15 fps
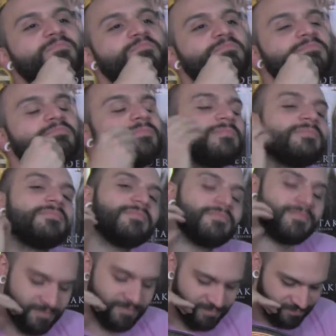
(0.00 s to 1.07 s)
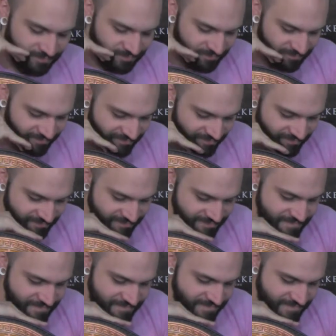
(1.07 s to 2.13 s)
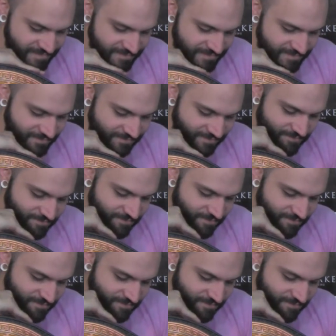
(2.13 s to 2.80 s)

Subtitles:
This person isn't speaking.